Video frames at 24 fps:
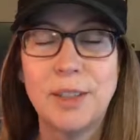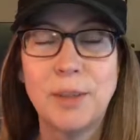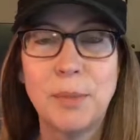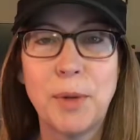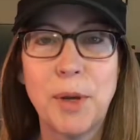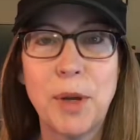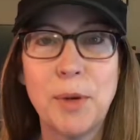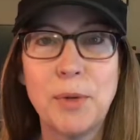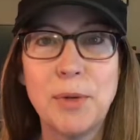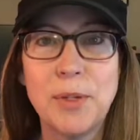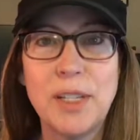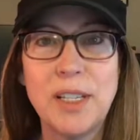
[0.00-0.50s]

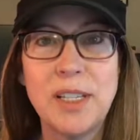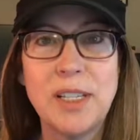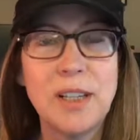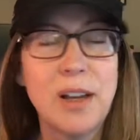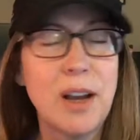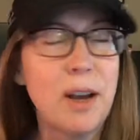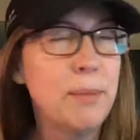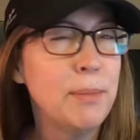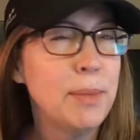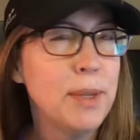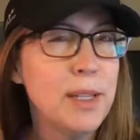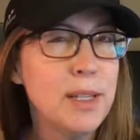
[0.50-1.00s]
cozy
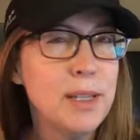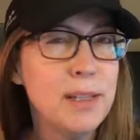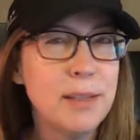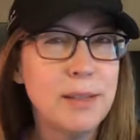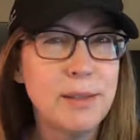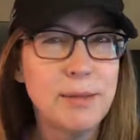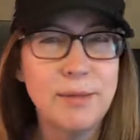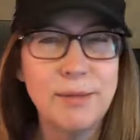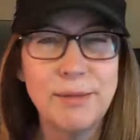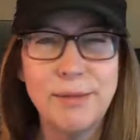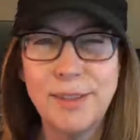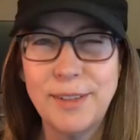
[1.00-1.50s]

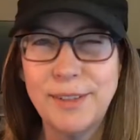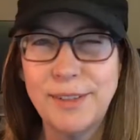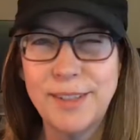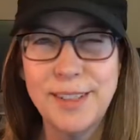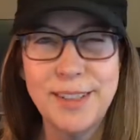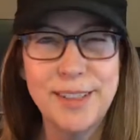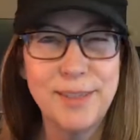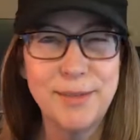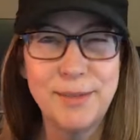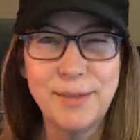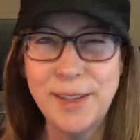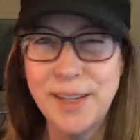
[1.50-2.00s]
zombies. Were
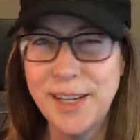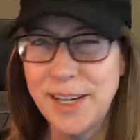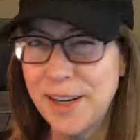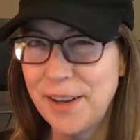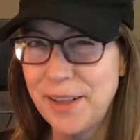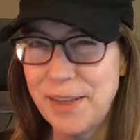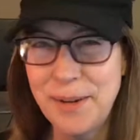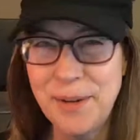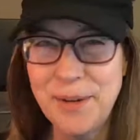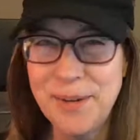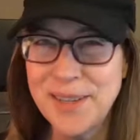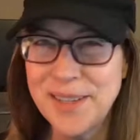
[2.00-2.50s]
you going
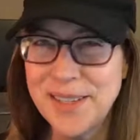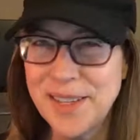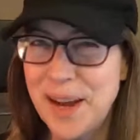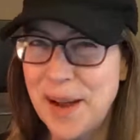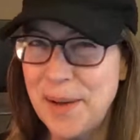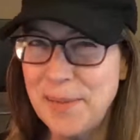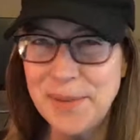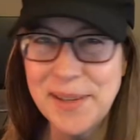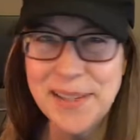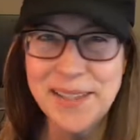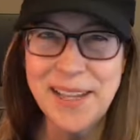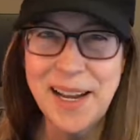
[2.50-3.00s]
to throw a
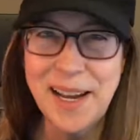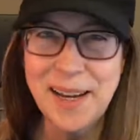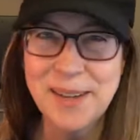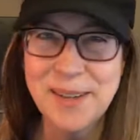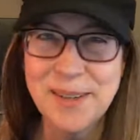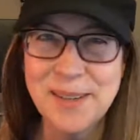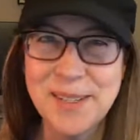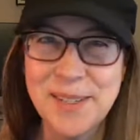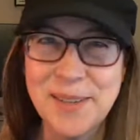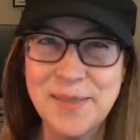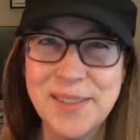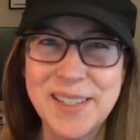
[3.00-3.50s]
zombie in that
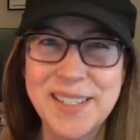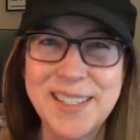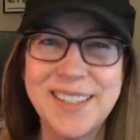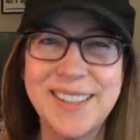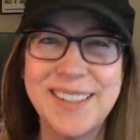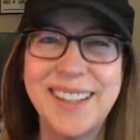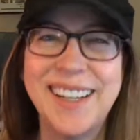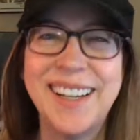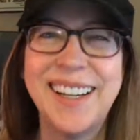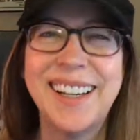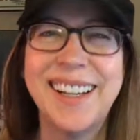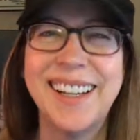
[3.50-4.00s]
cozy
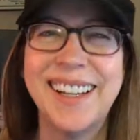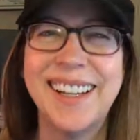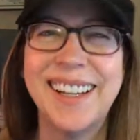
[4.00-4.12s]
mystery?